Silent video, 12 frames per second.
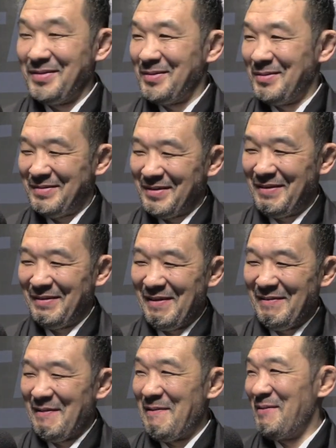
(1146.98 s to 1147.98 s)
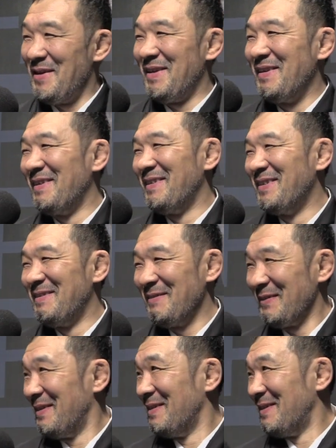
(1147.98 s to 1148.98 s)
It's not too late.
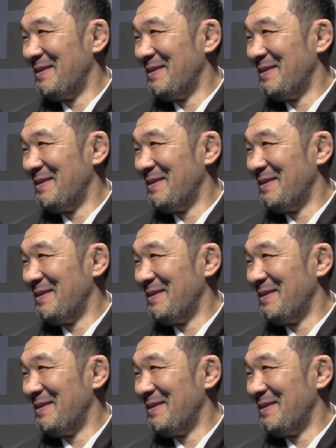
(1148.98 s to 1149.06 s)
Oh wow.